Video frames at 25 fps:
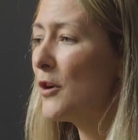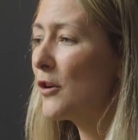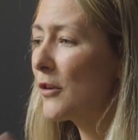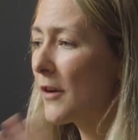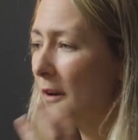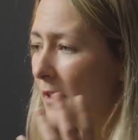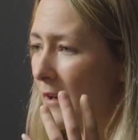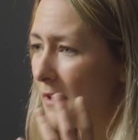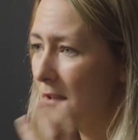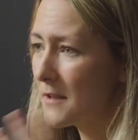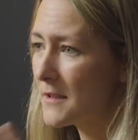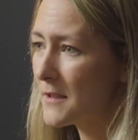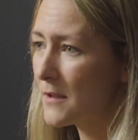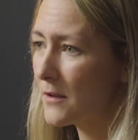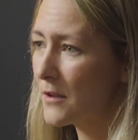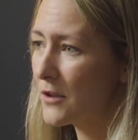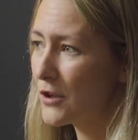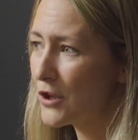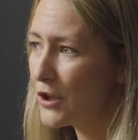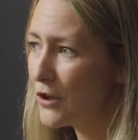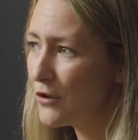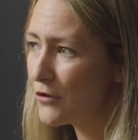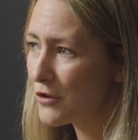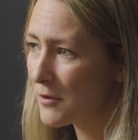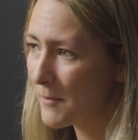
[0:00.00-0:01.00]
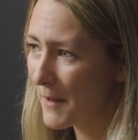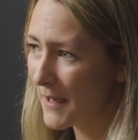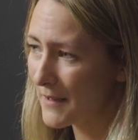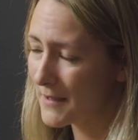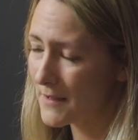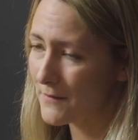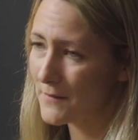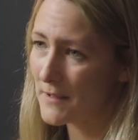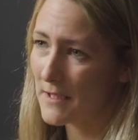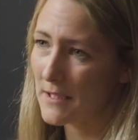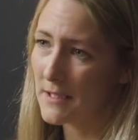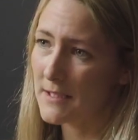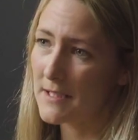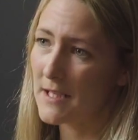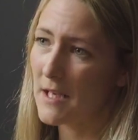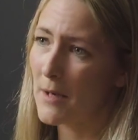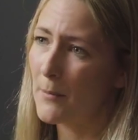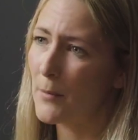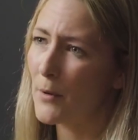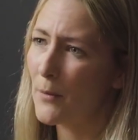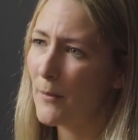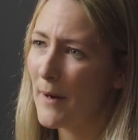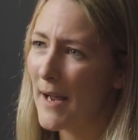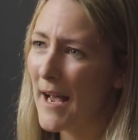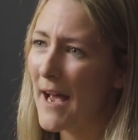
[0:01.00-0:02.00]
we're not going into huge amounts of
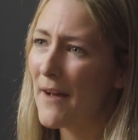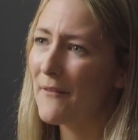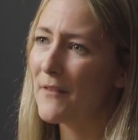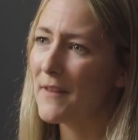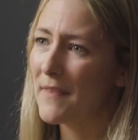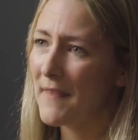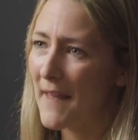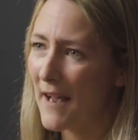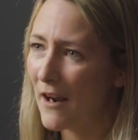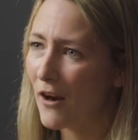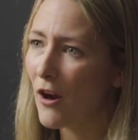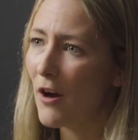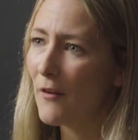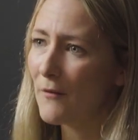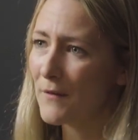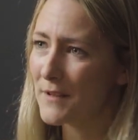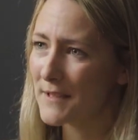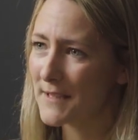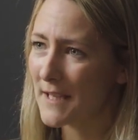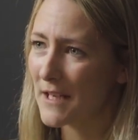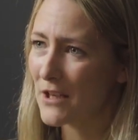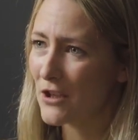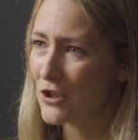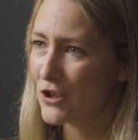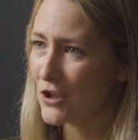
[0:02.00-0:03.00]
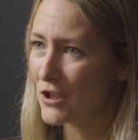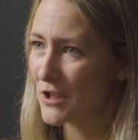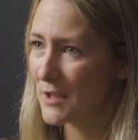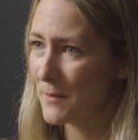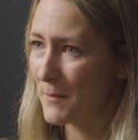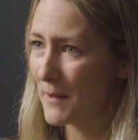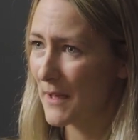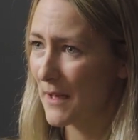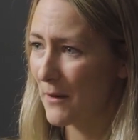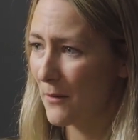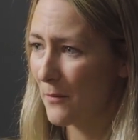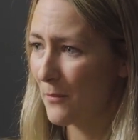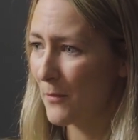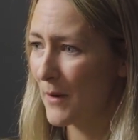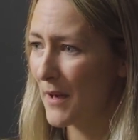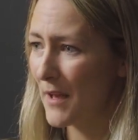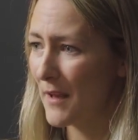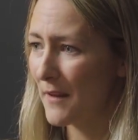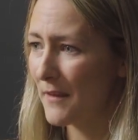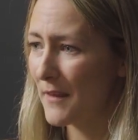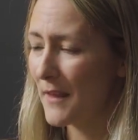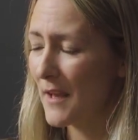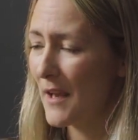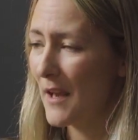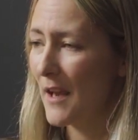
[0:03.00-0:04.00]
detail, but we're having that conversation to begin
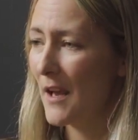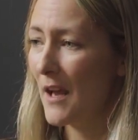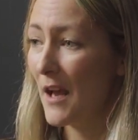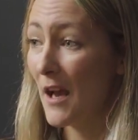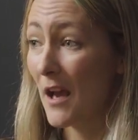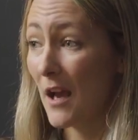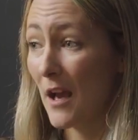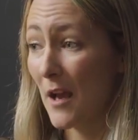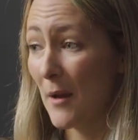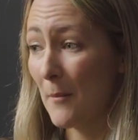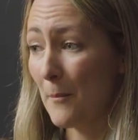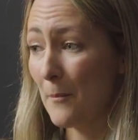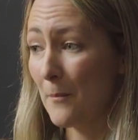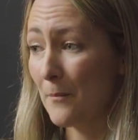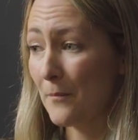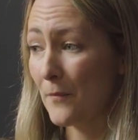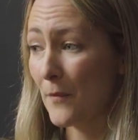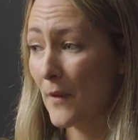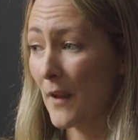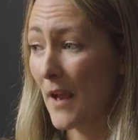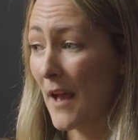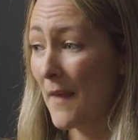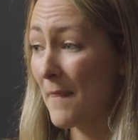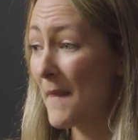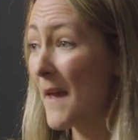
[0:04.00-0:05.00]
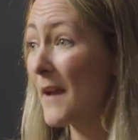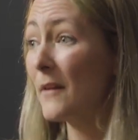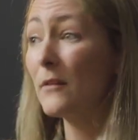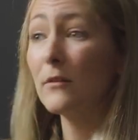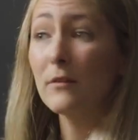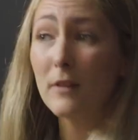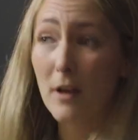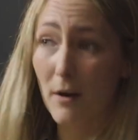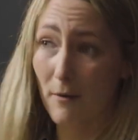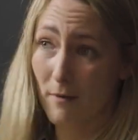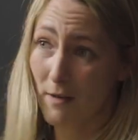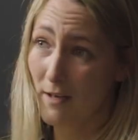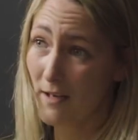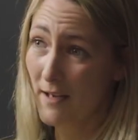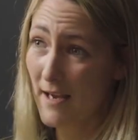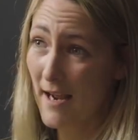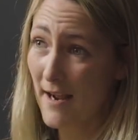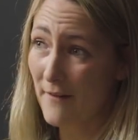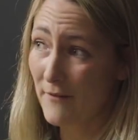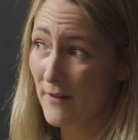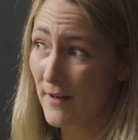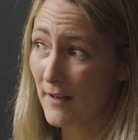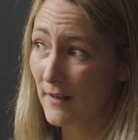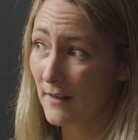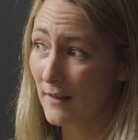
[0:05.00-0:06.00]
with. And then going and
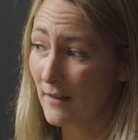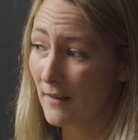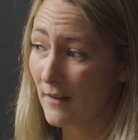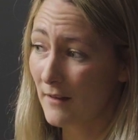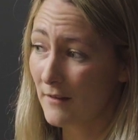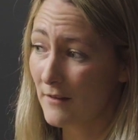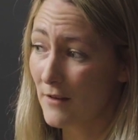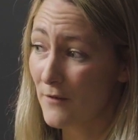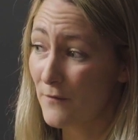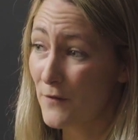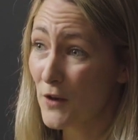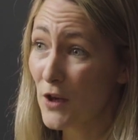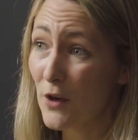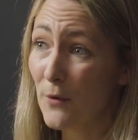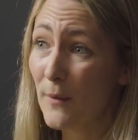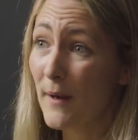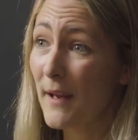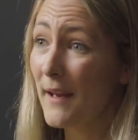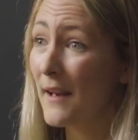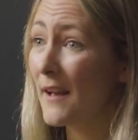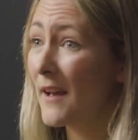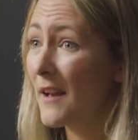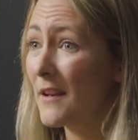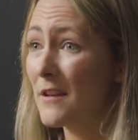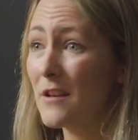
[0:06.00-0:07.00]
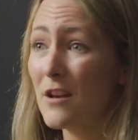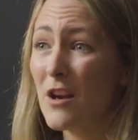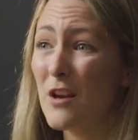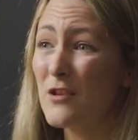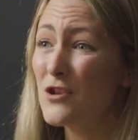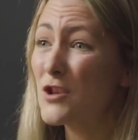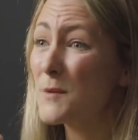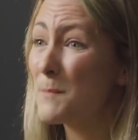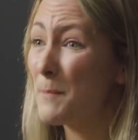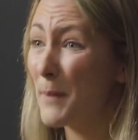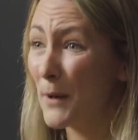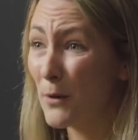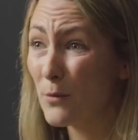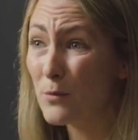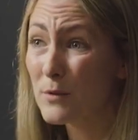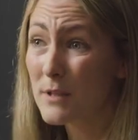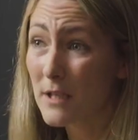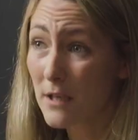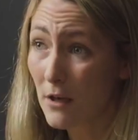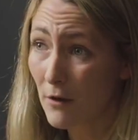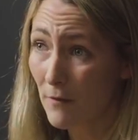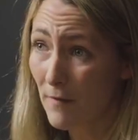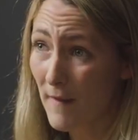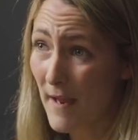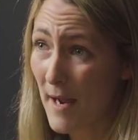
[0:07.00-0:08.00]
having the viewing and just
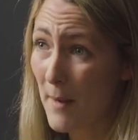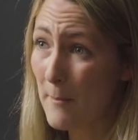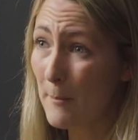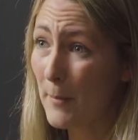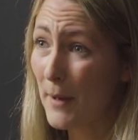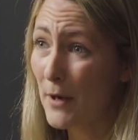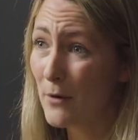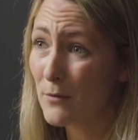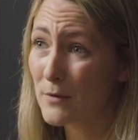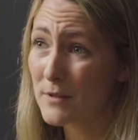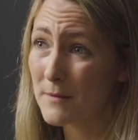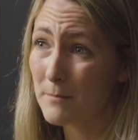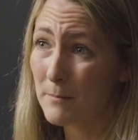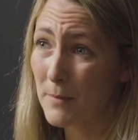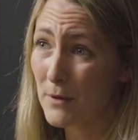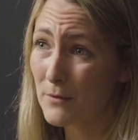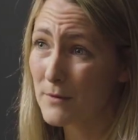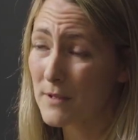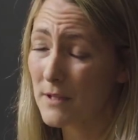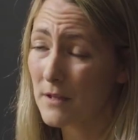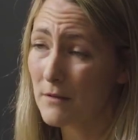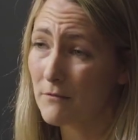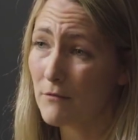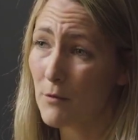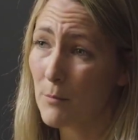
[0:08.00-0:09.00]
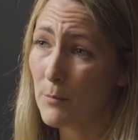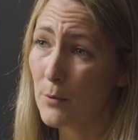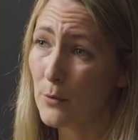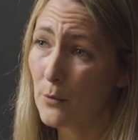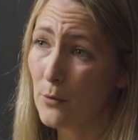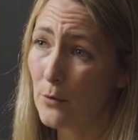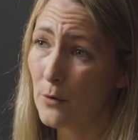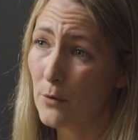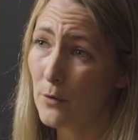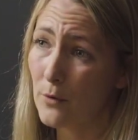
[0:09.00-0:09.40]
building on that. Building the rapport.